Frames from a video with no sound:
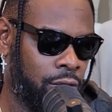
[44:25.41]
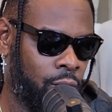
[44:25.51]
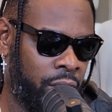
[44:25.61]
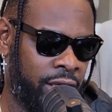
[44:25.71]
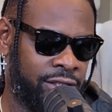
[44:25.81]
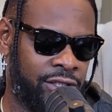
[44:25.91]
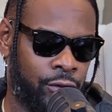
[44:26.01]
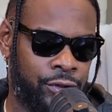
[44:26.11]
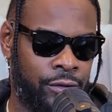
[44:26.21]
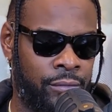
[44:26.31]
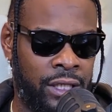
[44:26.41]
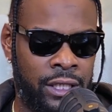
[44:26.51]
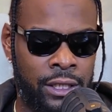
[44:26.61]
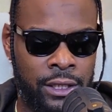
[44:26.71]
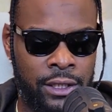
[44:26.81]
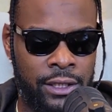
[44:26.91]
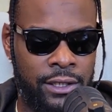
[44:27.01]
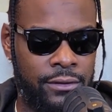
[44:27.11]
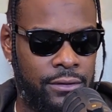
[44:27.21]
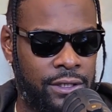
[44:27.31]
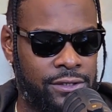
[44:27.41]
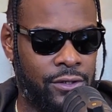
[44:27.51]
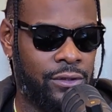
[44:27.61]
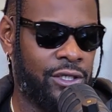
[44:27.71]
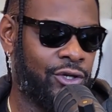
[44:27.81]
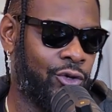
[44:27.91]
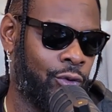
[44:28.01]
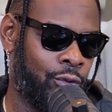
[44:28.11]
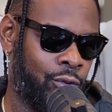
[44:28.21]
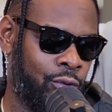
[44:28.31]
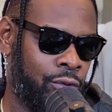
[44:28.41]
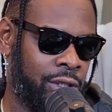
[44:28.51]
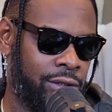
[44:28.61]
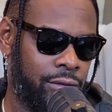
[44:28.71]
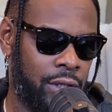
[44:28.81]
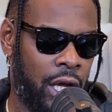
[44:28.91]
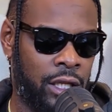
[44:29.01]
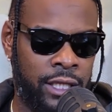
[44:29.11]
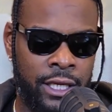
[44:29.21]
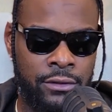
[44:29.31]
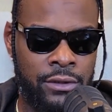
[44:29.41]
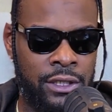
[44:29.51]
where social media and it's going to look cool and all that.